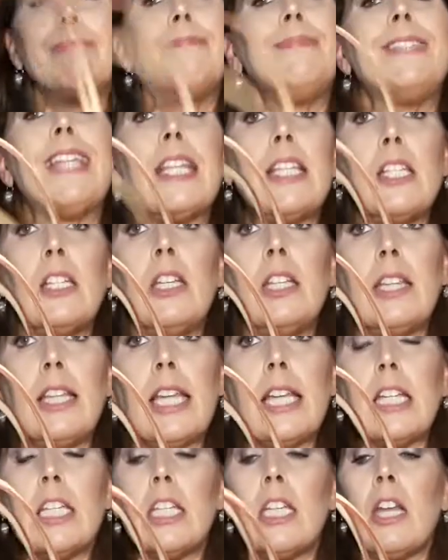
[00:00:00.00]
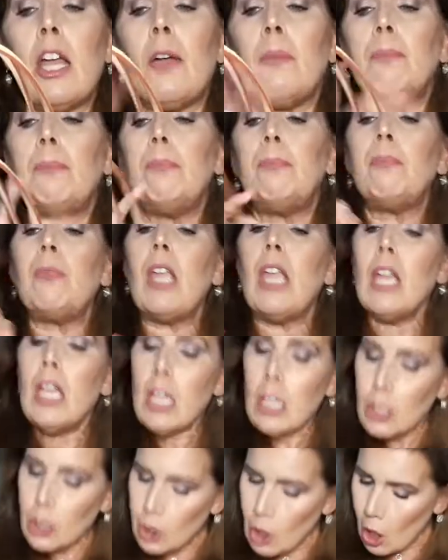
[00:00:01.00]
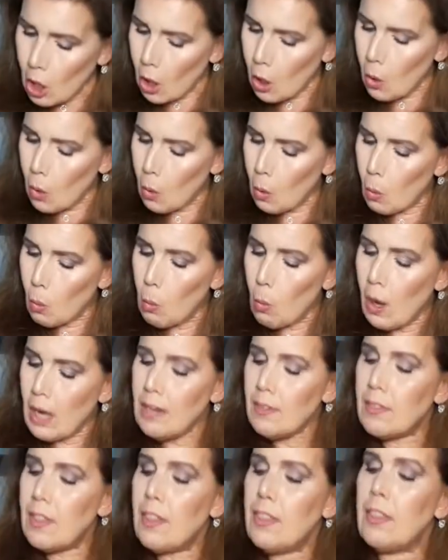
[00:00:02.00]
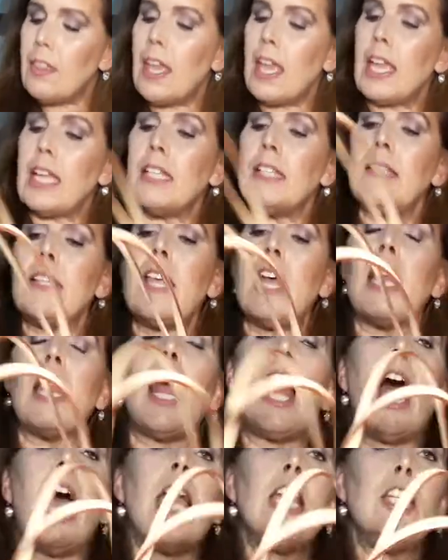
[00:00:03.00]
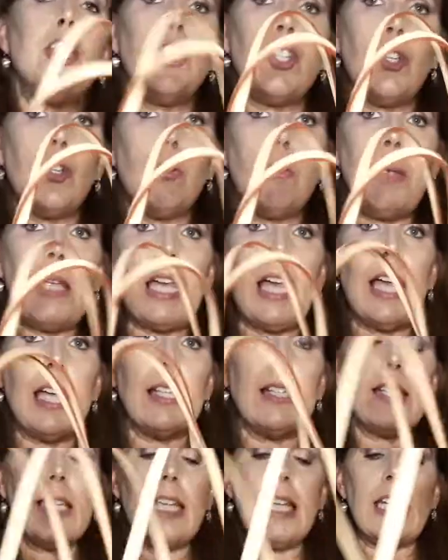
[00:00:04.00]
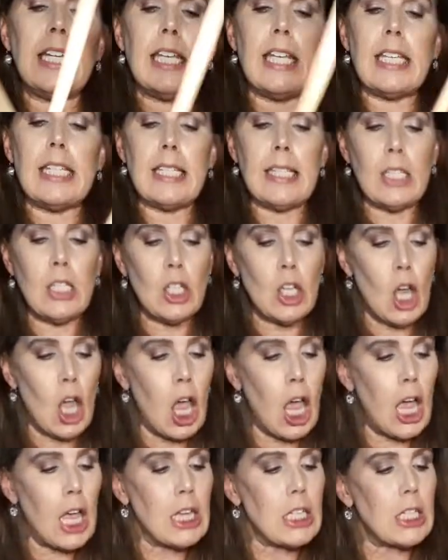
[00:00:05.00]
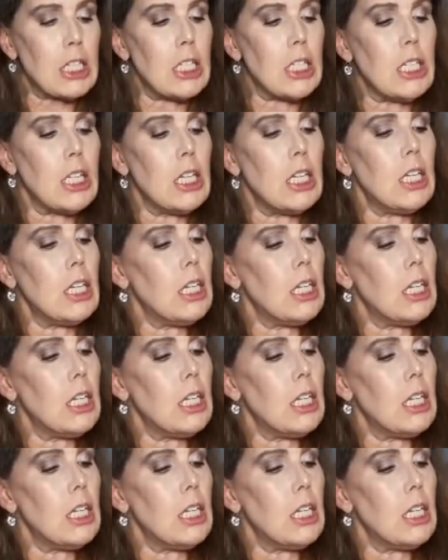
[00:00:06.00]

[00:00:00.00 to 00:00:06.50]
that's a good thing to know. So one of the things that I do, because it is not